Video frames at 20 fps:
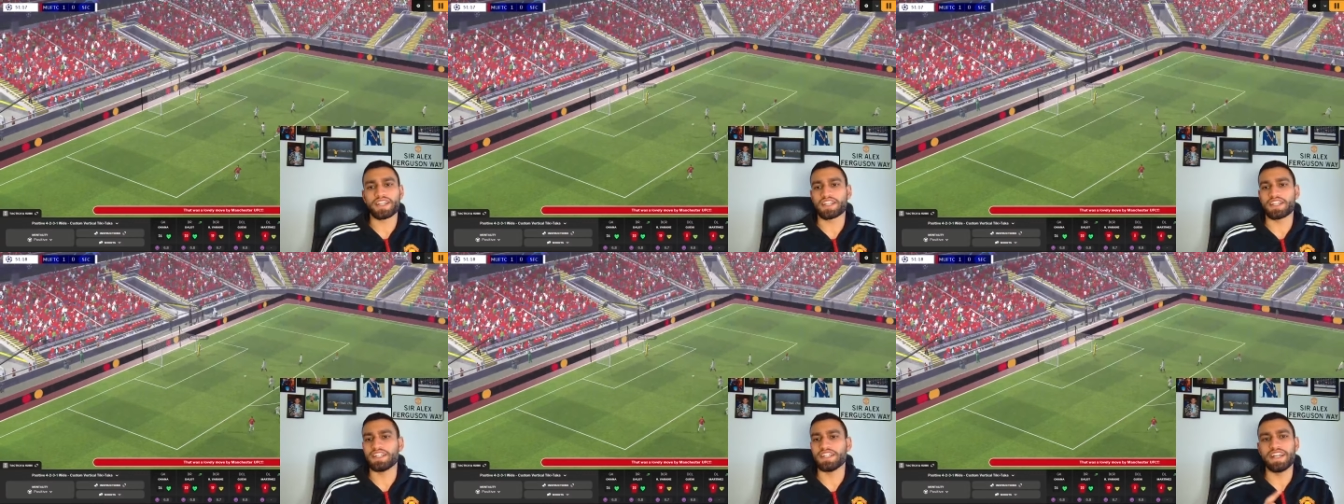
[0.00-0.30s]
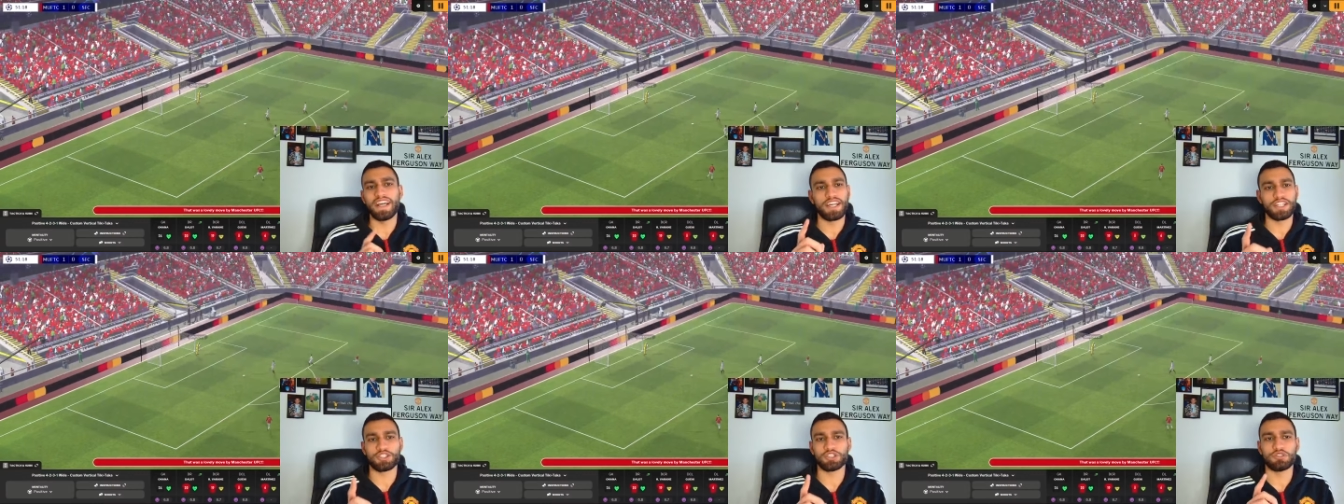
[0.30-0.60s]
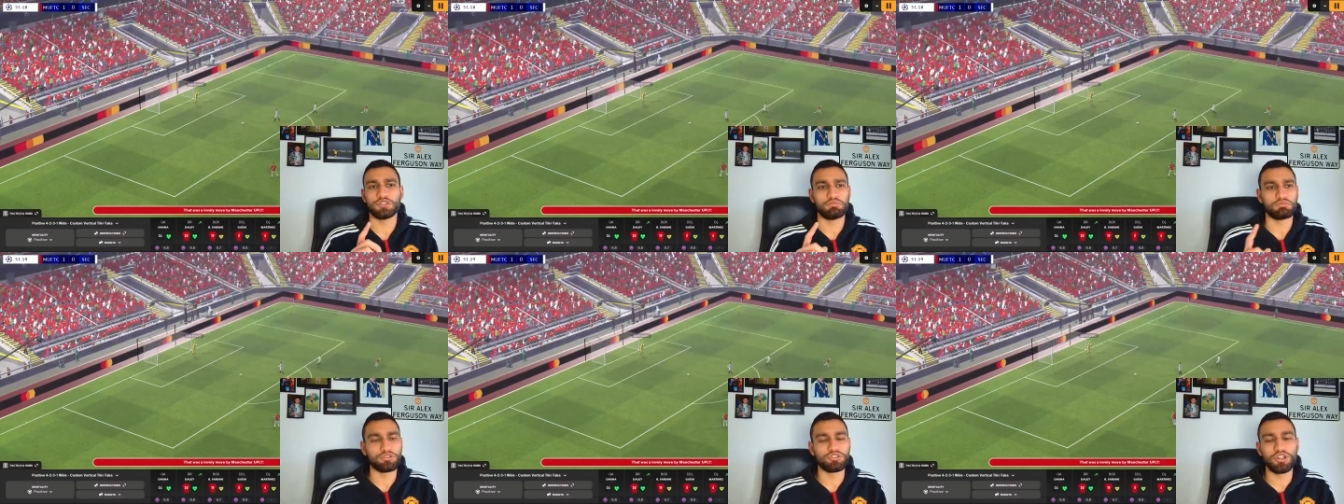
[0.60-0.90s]

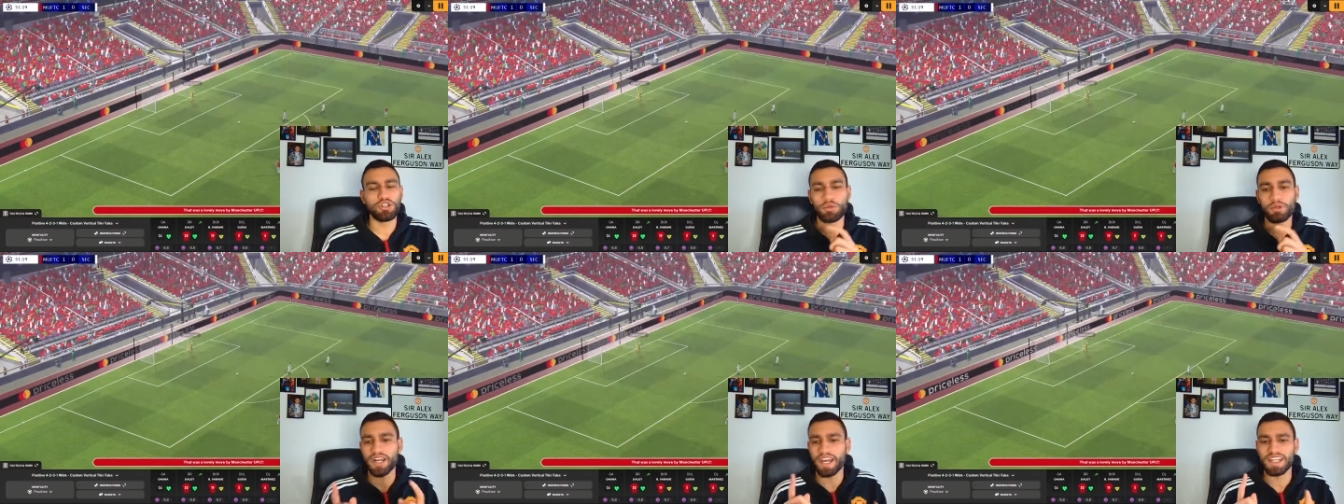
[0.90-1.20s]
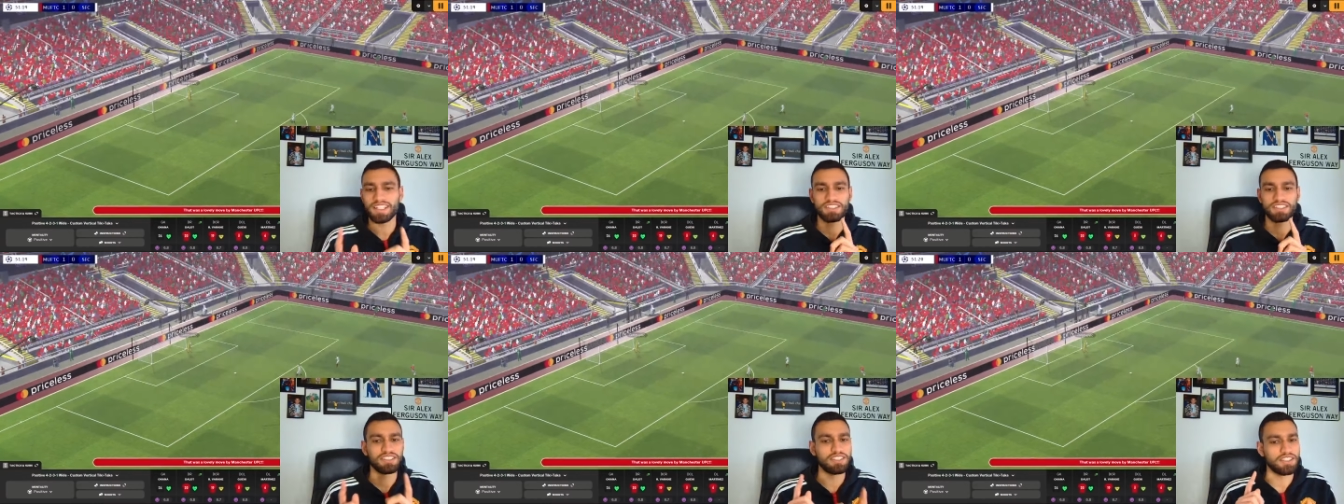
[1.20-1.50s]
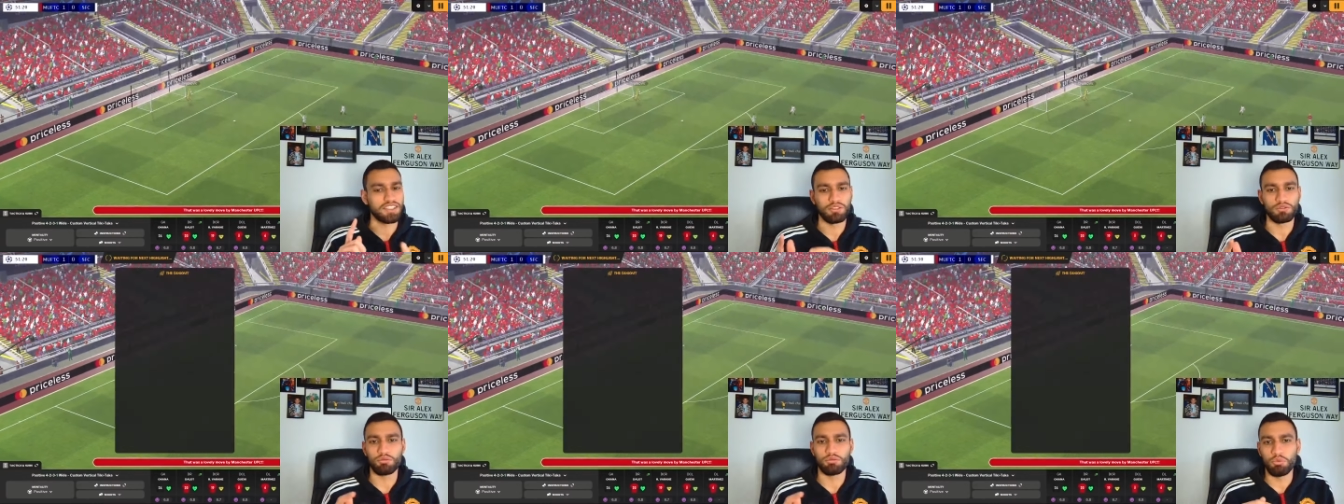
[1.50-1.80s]
connection. Bruno and
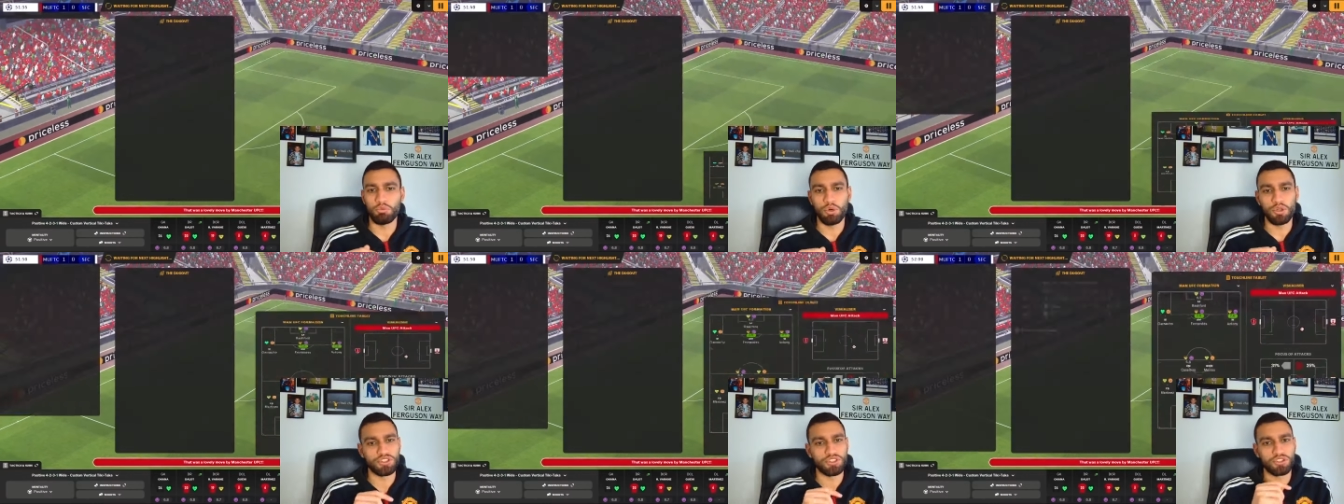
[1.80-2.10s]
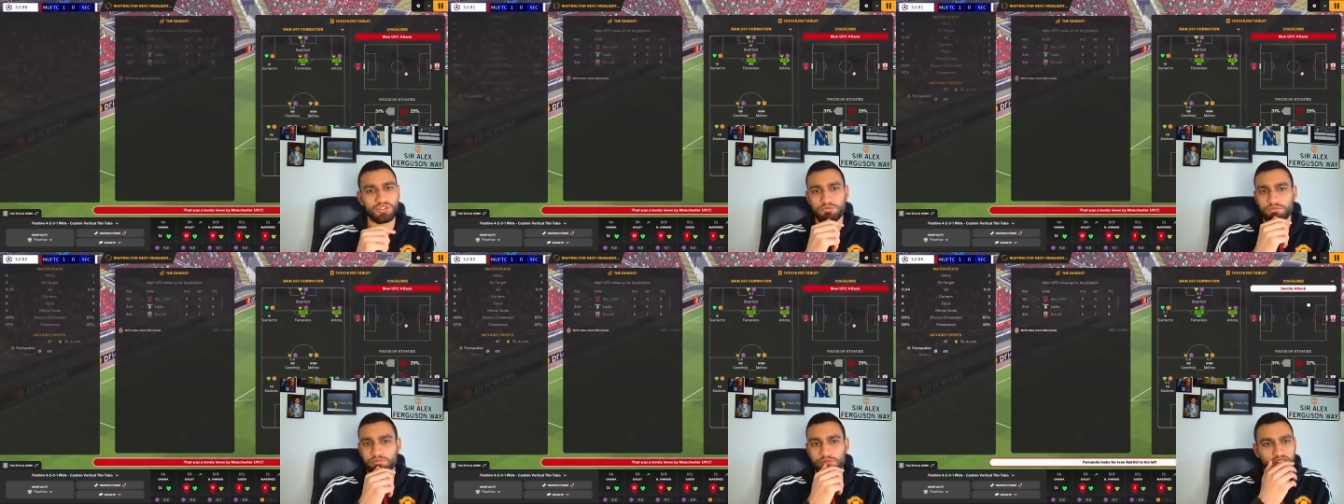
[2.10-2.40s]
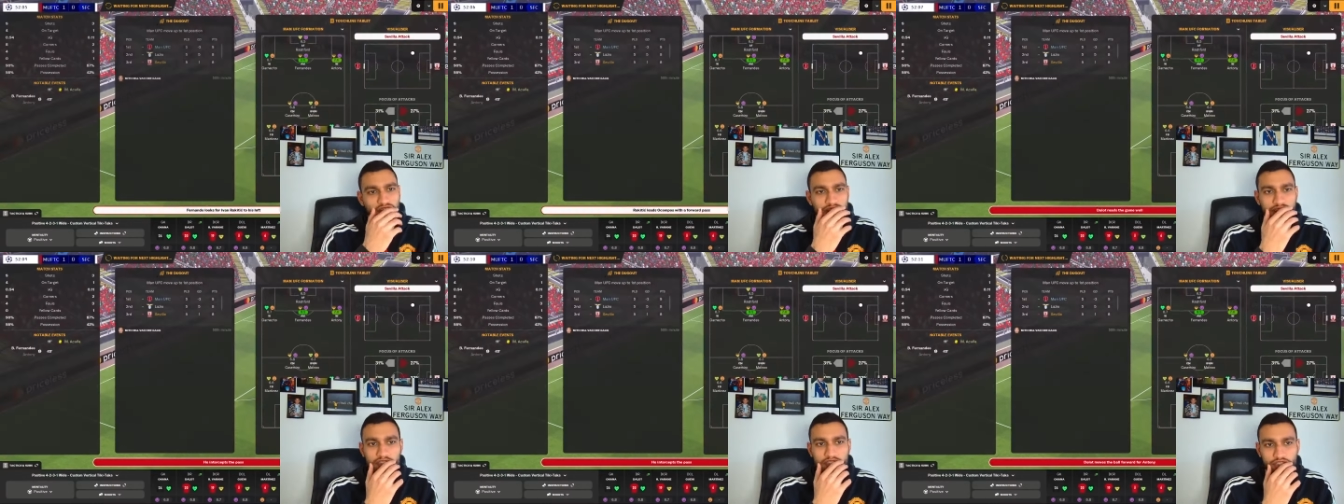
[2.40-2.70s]
Antony. What a
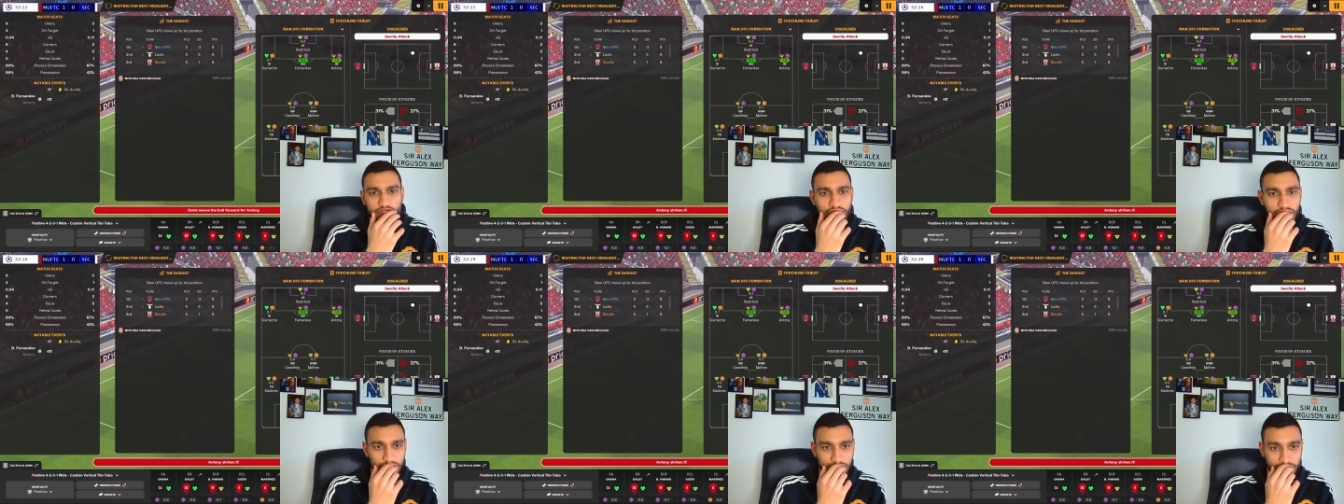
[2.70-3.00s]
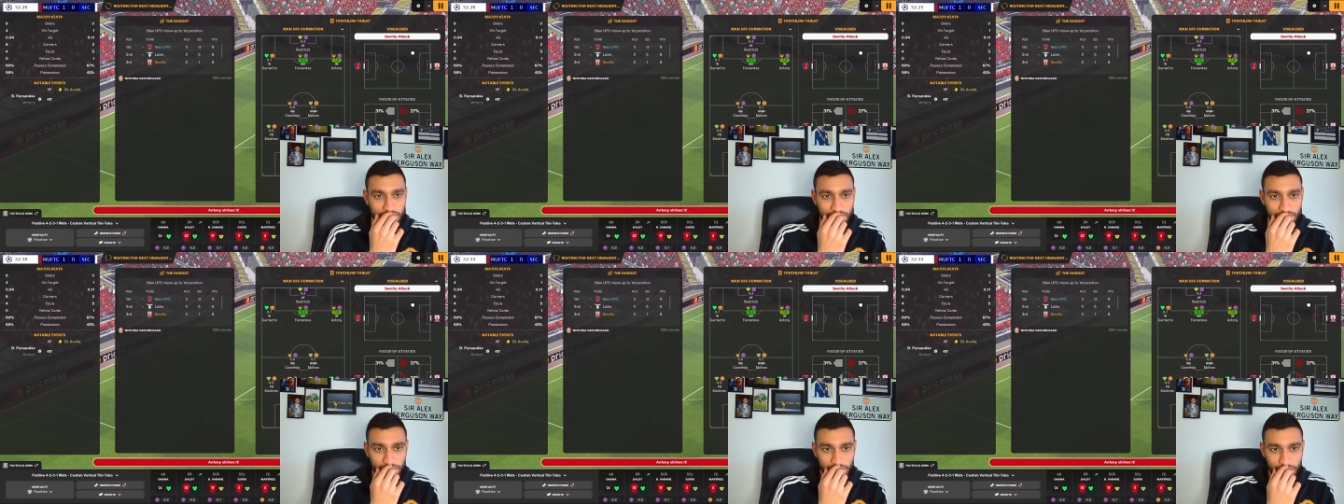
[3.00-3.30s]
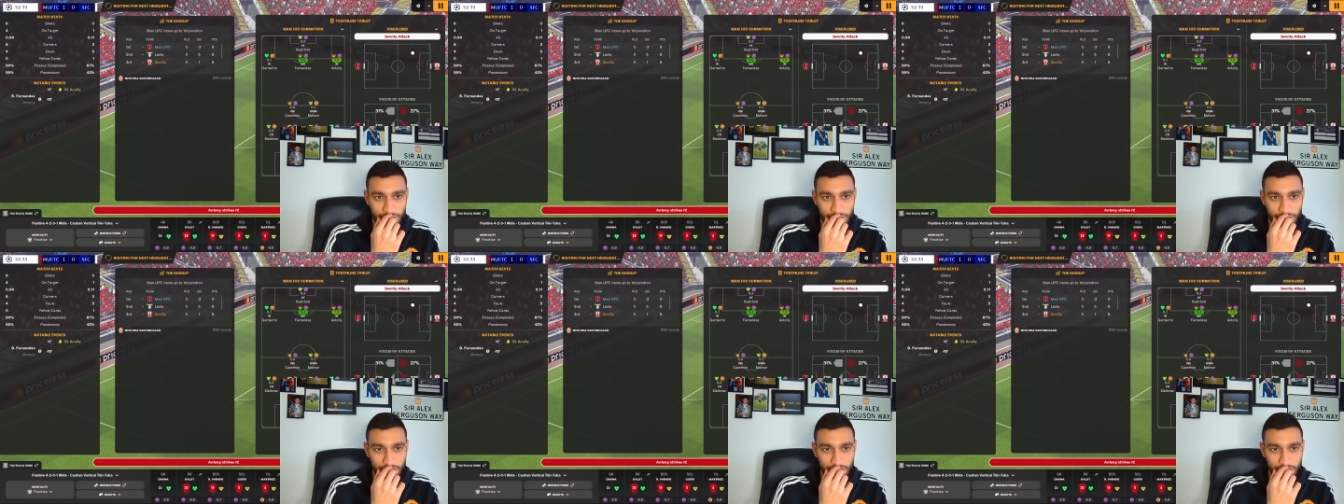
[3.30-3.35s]
connection that is.